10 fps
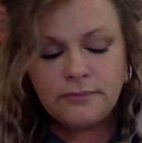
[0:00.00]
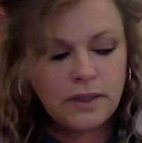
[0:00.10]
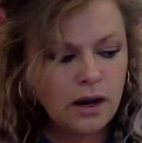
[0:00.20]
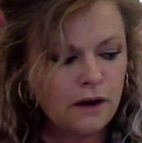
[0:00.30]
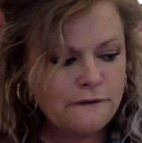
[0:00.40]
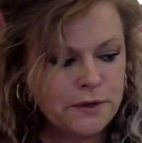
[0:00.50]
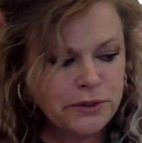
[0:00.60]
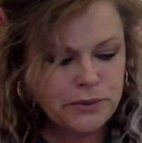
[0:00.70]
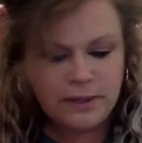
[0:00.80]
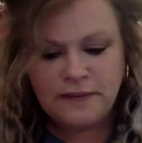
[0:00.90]
Our
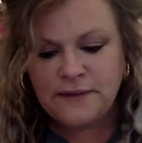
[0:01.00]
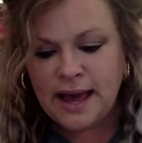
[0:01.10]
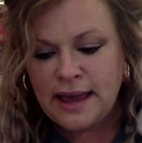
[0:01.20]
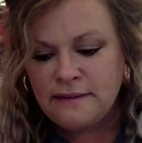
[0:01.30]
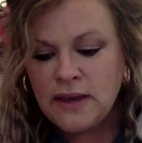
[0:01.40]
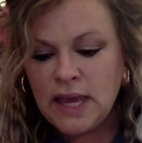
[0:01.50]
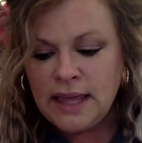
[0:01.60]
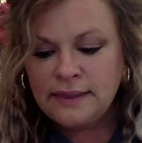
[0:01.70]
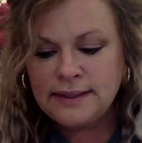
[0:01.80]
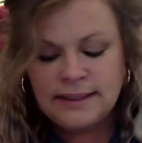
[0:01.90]
first 25.
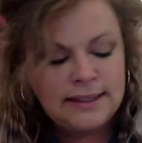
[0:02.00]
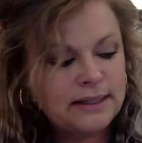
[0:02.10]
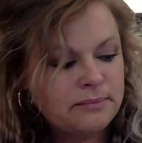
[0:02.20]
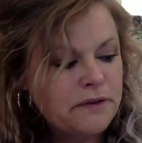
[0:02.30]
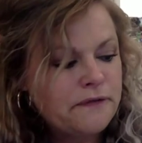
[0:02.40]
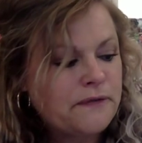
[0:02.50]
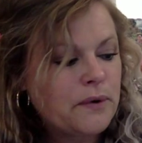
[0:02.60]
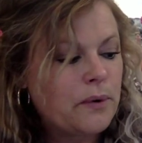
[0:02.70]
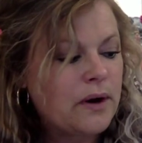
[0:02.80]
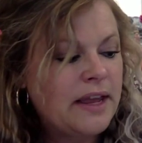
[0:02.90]
This is number
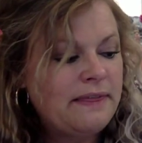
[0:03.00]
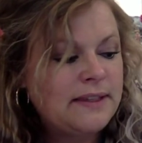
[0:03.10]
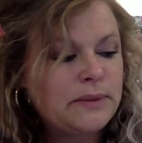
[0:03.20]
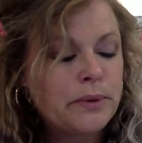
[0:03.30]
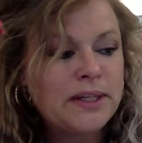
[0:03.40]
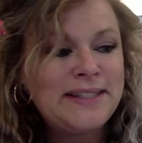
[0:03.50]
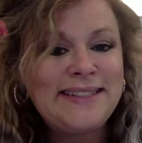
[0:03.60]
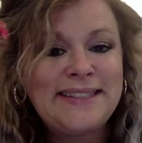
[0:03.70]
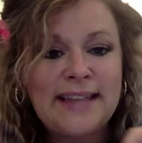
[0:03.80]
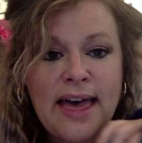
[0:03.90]
4, and this word is
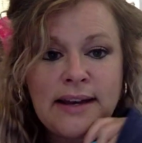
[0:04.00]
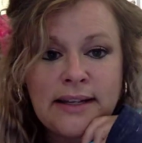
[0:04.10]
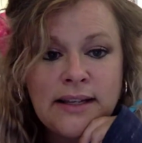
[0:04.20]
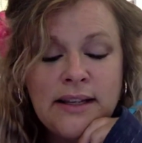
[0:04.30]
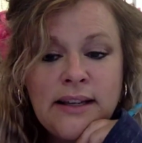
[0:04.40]
said.